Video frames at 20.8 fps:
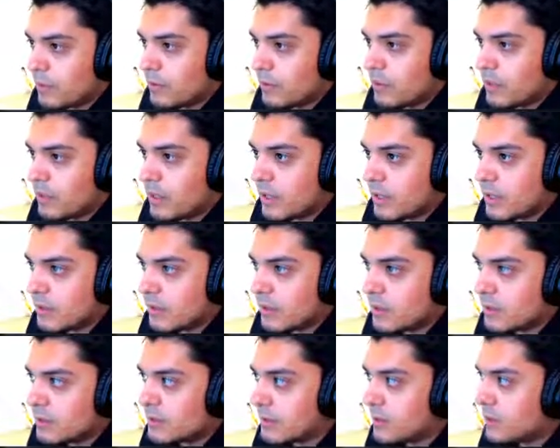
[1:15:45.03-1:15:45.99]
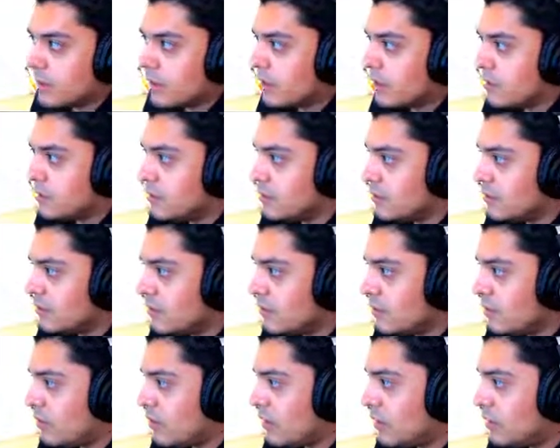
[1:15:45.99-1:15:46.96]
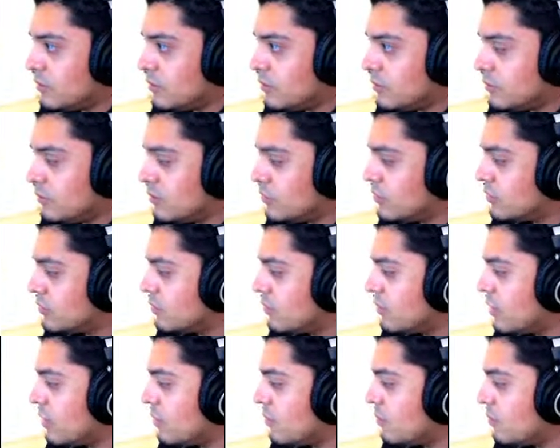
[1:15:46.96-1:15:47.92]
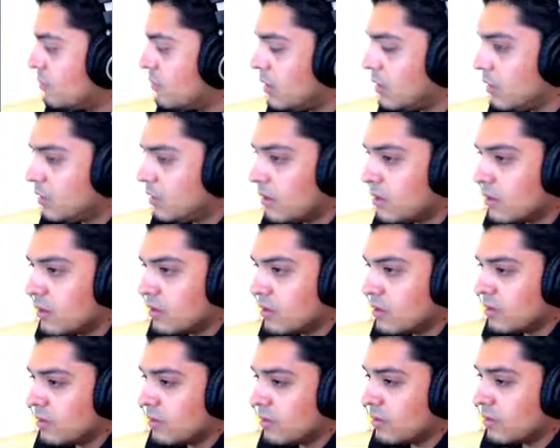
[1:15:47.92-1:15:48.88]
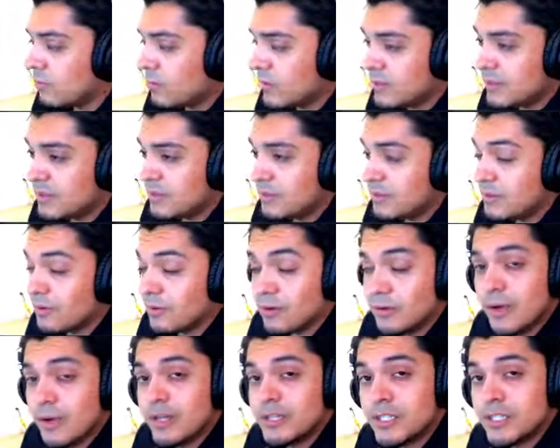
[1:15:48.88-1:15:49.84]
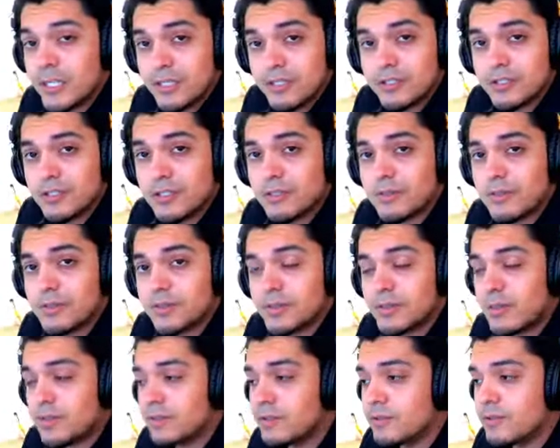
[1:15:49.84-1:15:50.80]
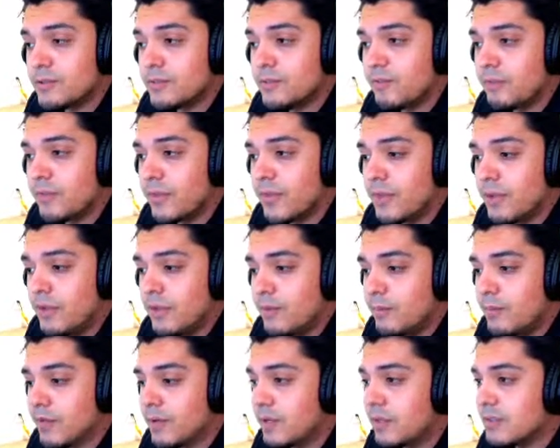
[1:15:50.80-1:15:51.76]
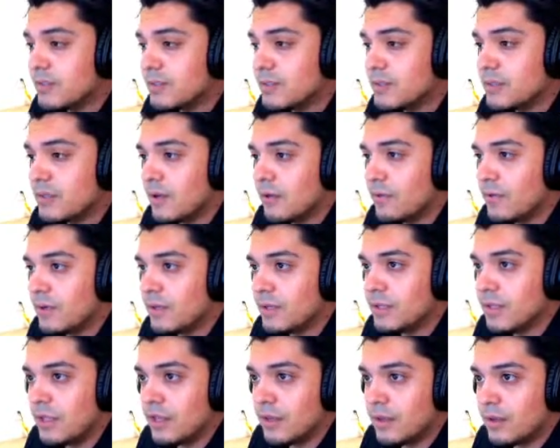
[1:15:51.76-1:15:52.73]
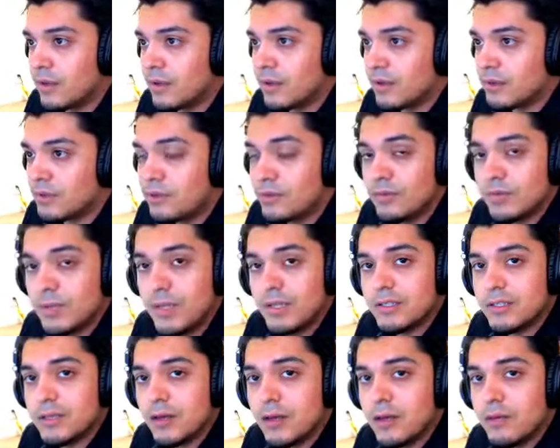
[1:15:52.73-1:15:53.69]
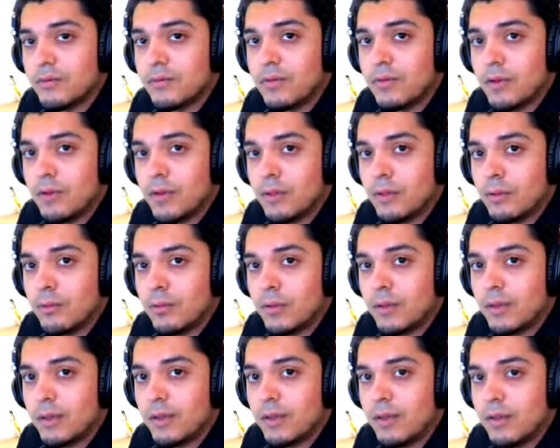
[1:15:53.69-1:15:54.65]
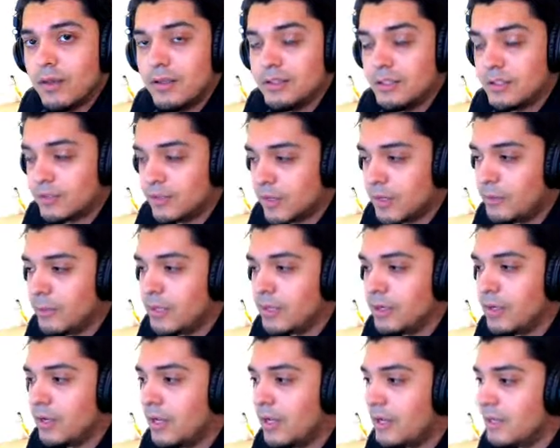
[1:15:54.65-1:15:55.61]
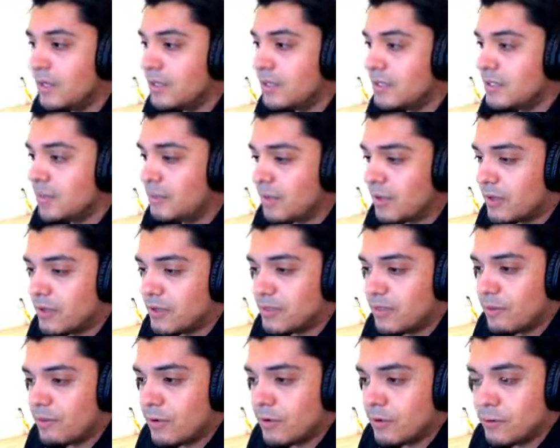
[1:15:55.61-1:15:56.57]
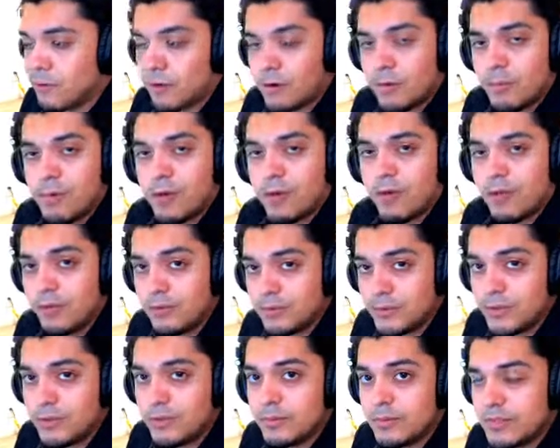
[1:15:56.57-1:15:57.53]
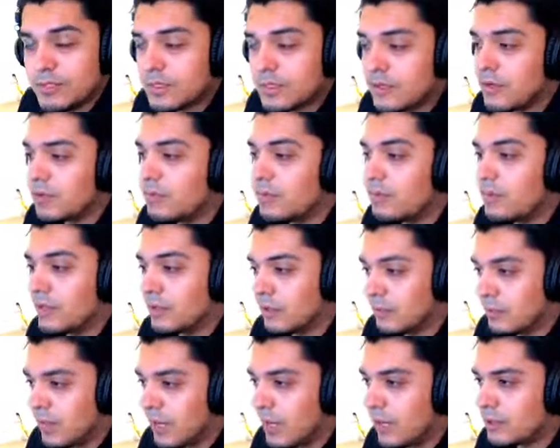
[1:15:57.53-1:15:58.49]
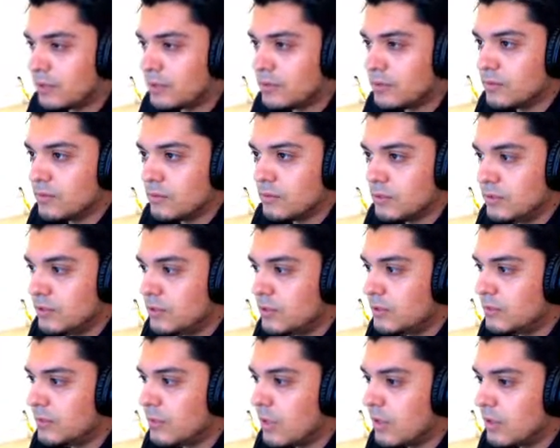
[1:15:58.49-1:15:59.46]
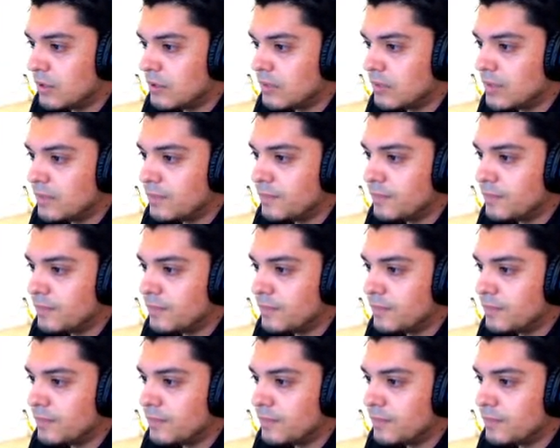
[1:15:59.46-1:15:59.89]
in here. Just letting you guys know, I do stream Monday, Wednesday, or I changed the stream schedule because I want to take 2 days off on the week streaming, simply because I want to work on my YouTube stuff, like actual YouTube content.